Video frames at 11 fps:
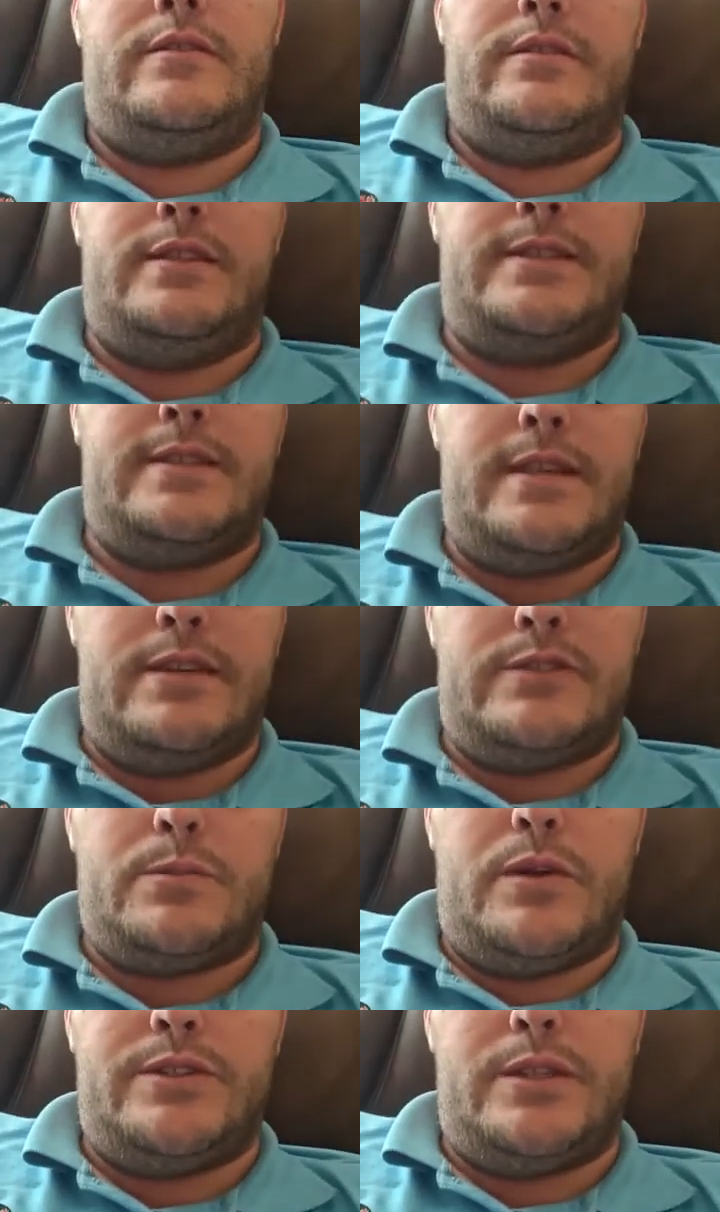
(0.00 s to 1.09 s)
need to take
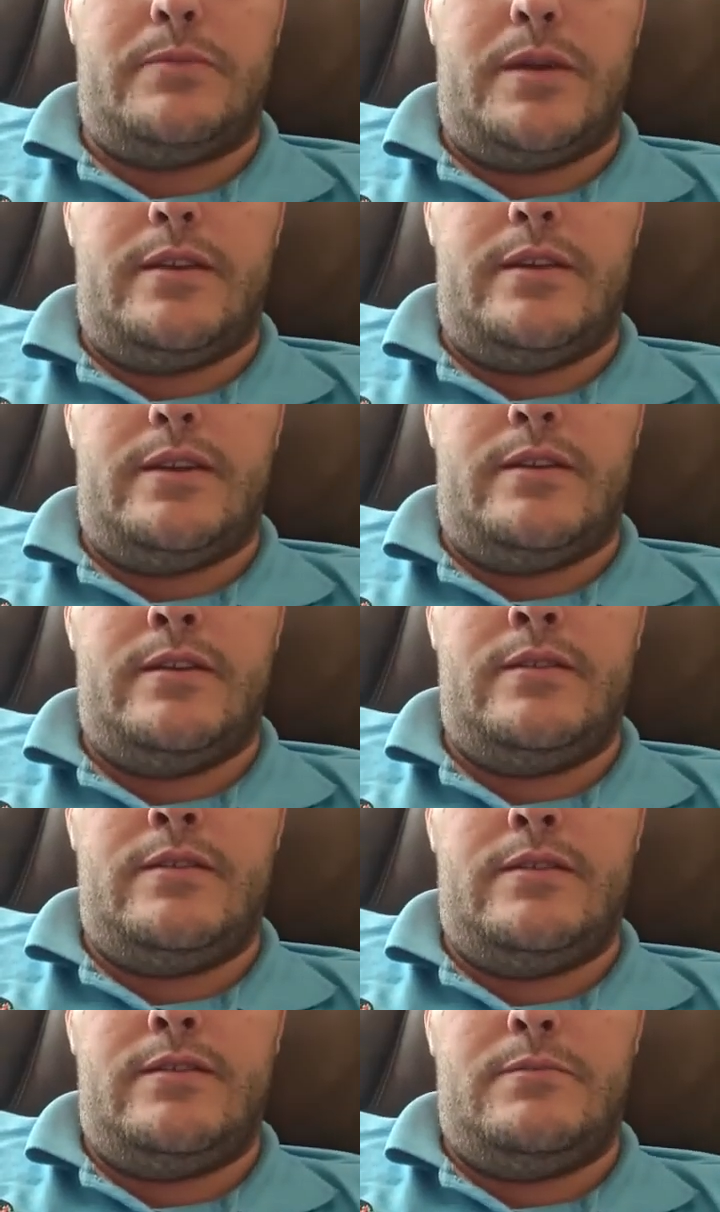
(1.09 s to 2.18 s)
responsibility.
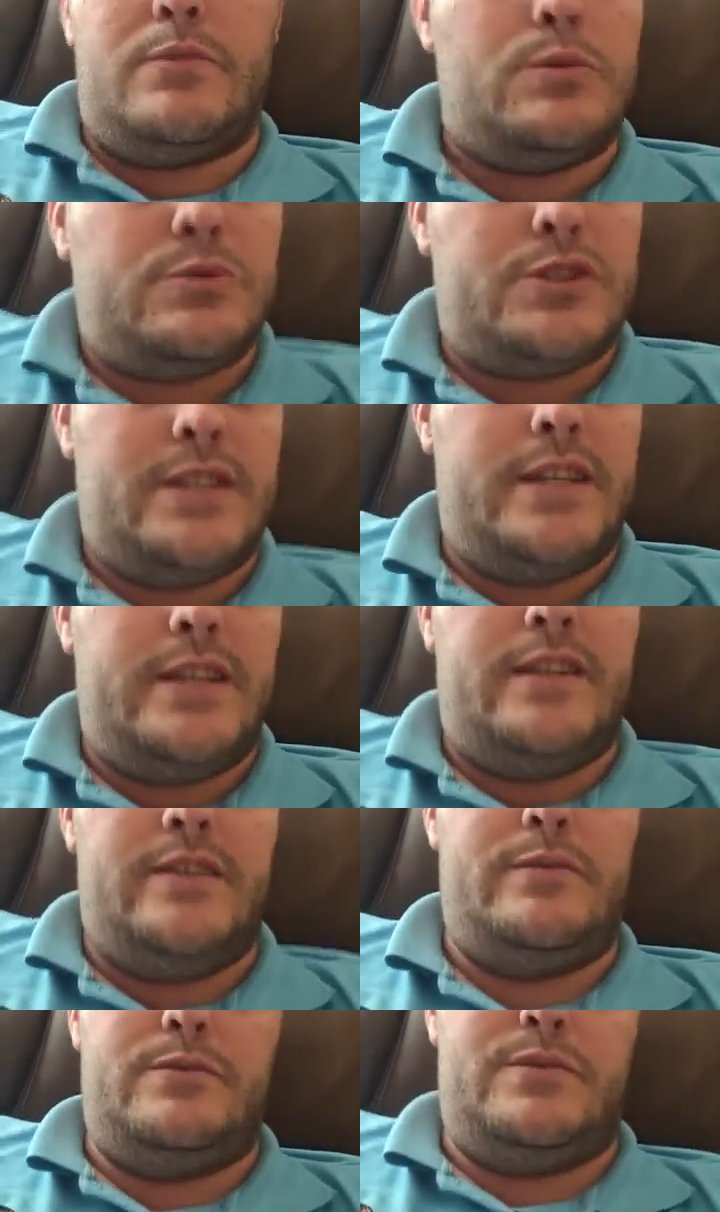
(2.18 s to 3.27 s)
But we'll see.
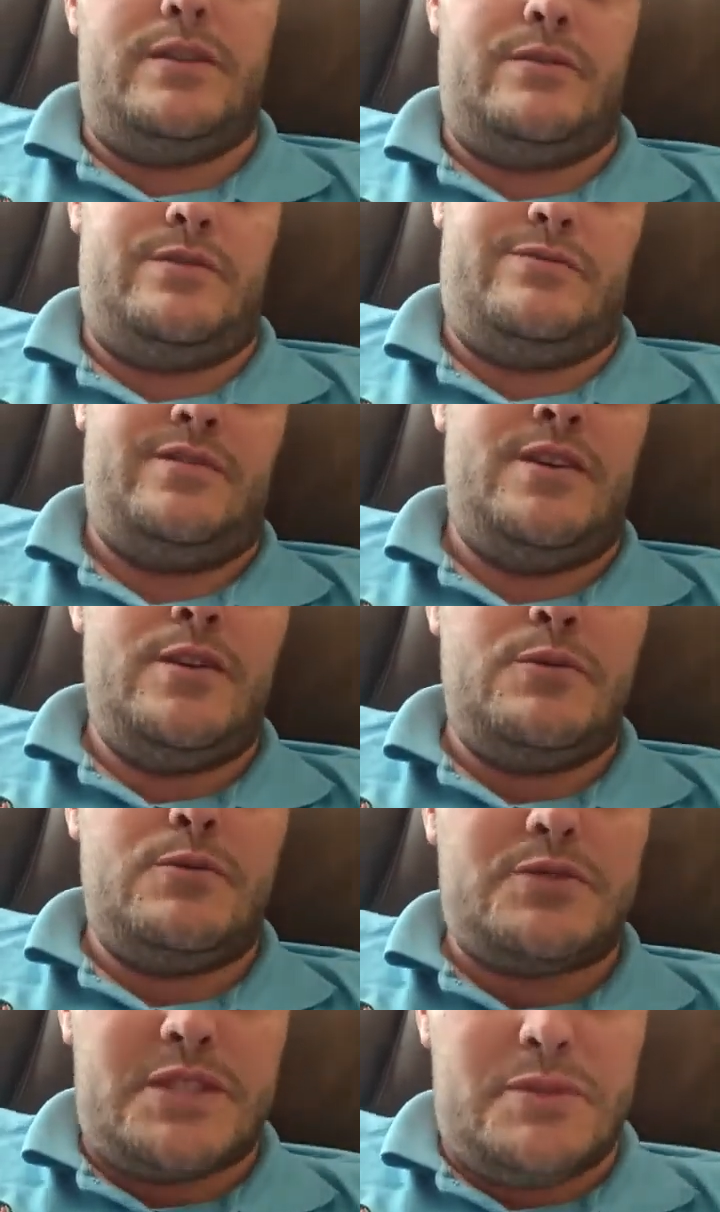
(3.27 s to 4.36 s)
We'll
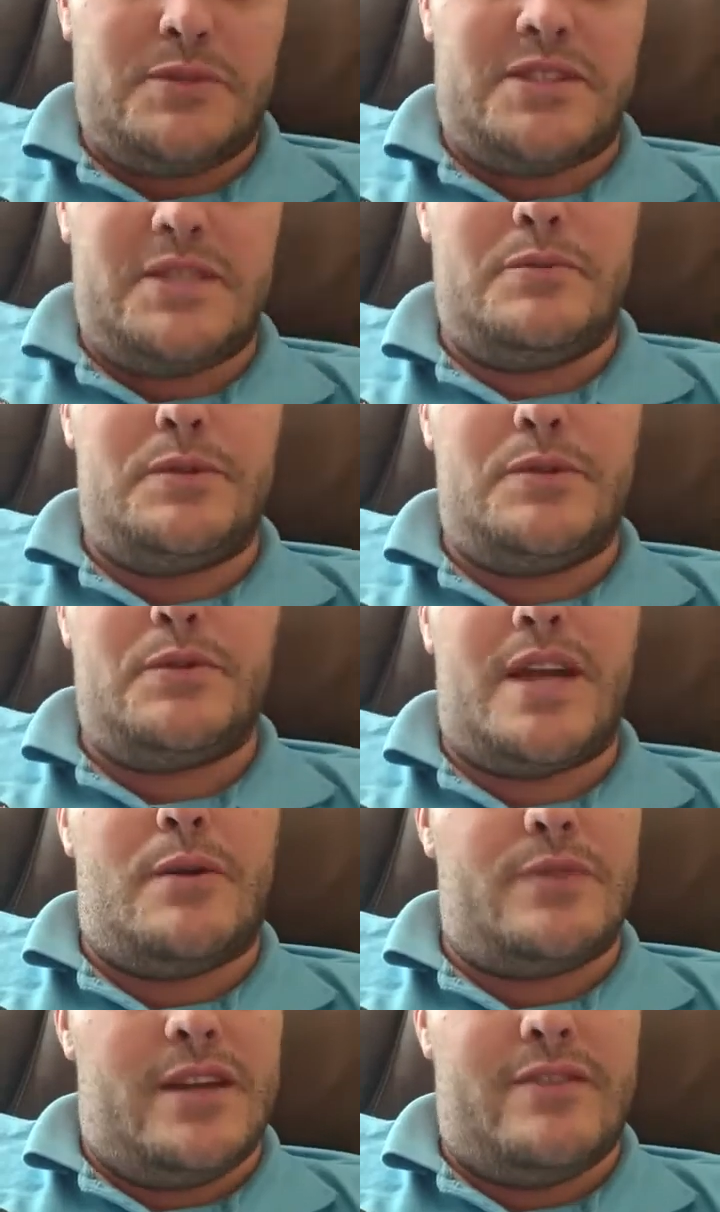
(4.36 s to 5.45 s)
see. We know
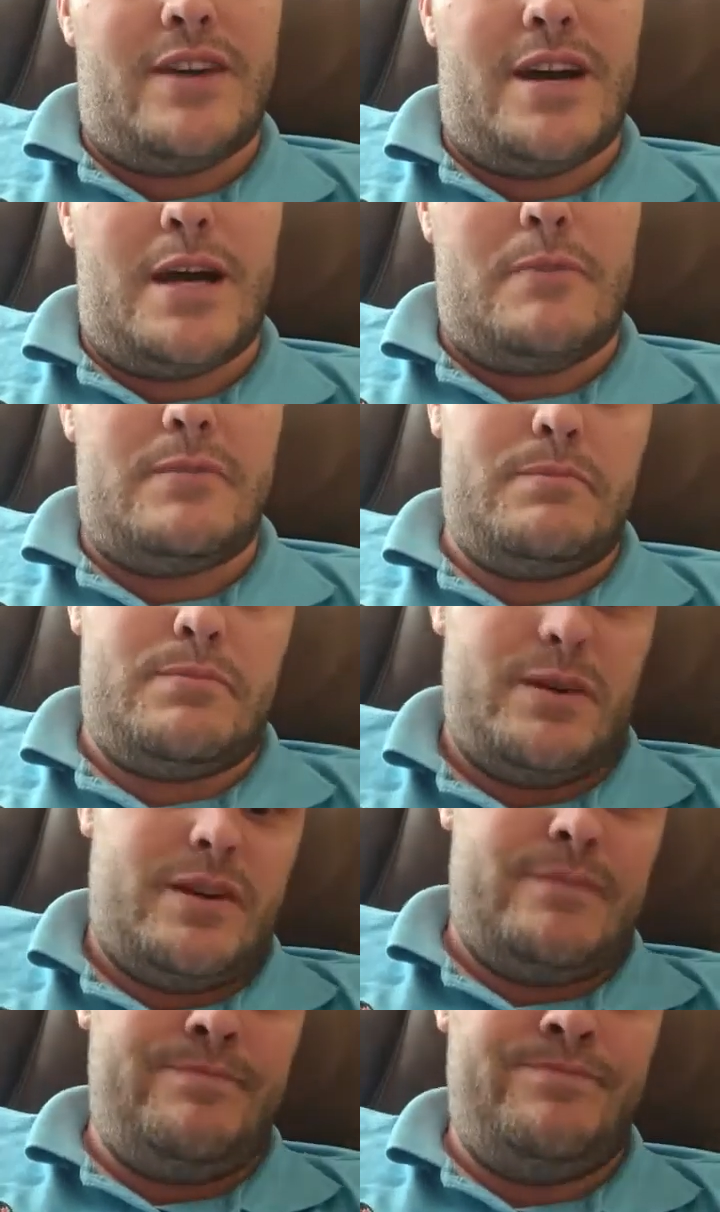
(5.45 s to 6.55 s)
that will never happen.
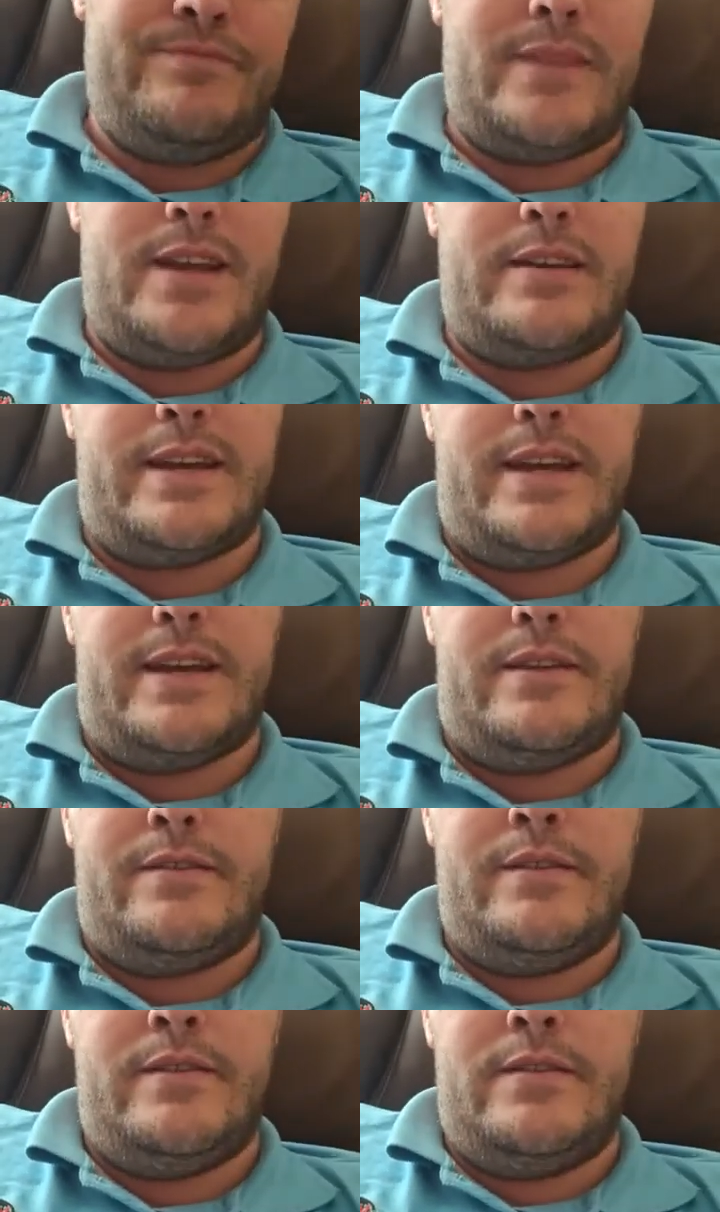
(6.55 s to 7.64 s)
But again,